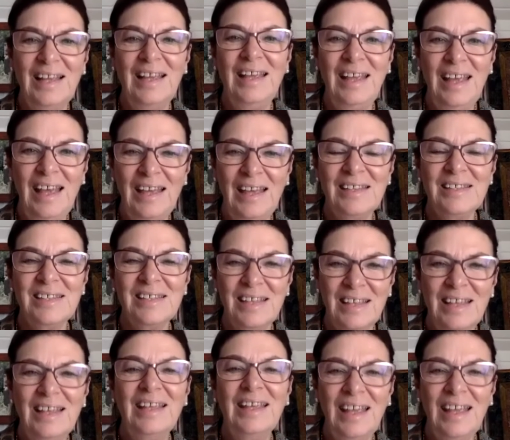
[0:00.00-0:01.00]
Yes,
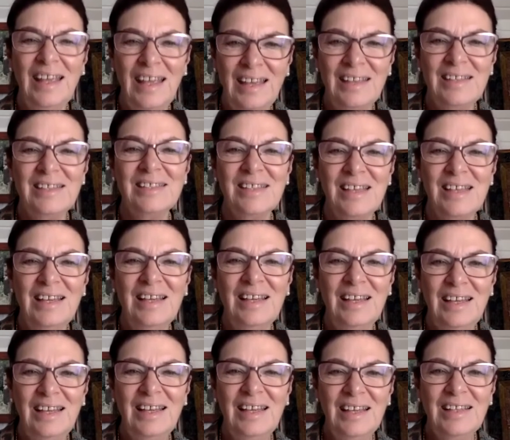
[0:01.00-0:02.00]
yes.
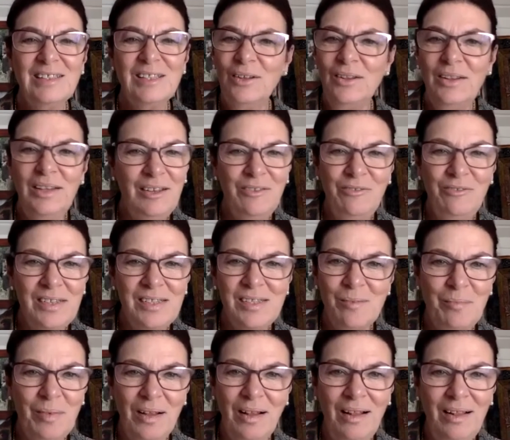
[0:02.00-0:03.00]
Totally
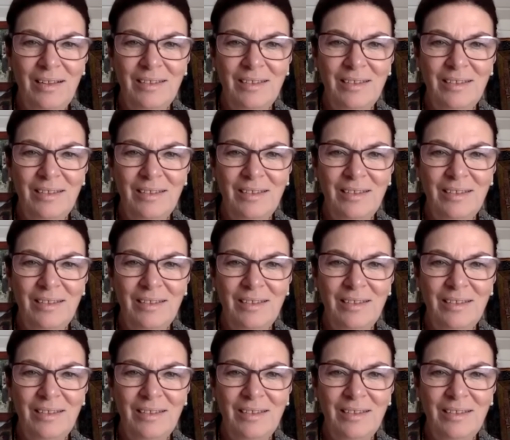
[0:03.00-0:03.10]
invisible.